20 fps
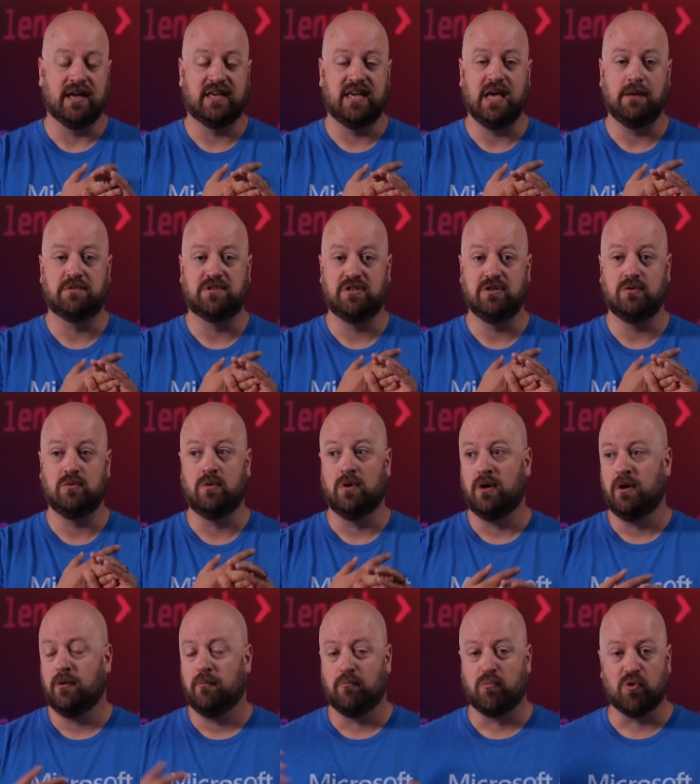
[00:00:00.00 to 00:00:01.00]
It keeps
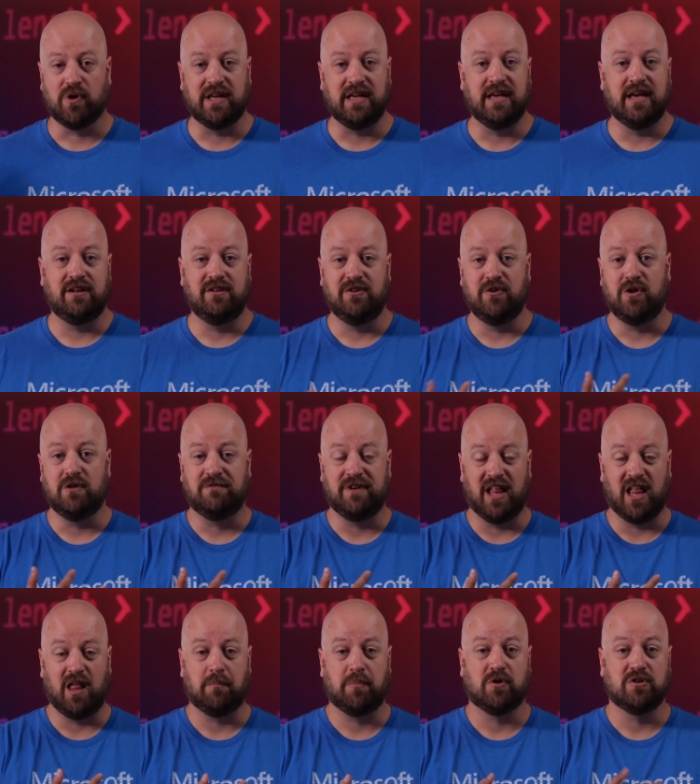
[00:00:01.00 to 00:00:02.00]
you bringing in new
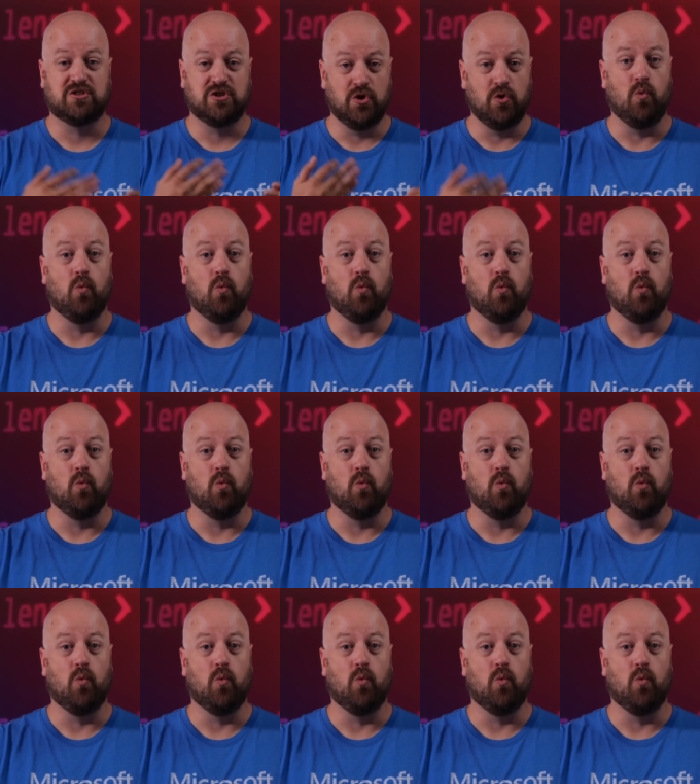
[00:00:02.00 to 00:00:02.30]
developers